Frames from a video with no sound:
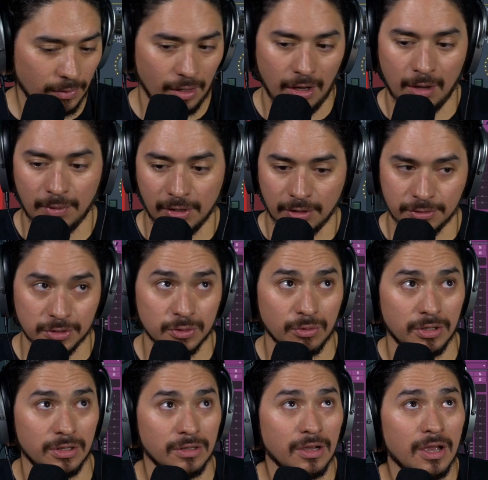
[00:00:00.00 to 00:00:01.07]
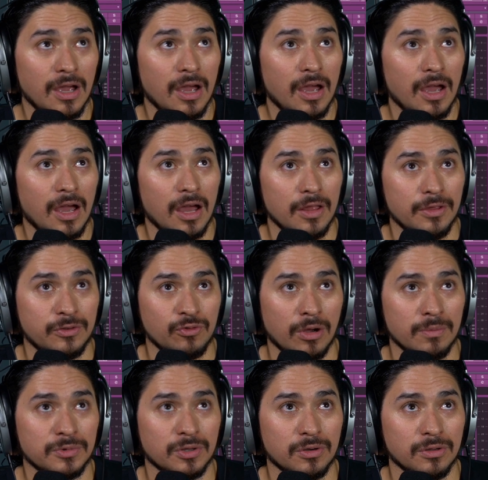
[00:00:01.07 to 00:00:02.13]
on my other screen, the
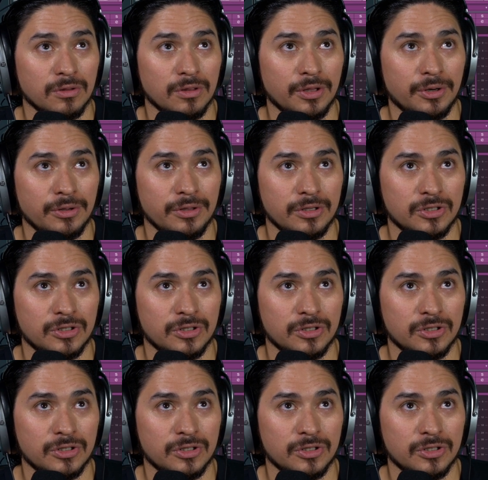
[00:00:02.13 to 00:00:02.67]
drums are literally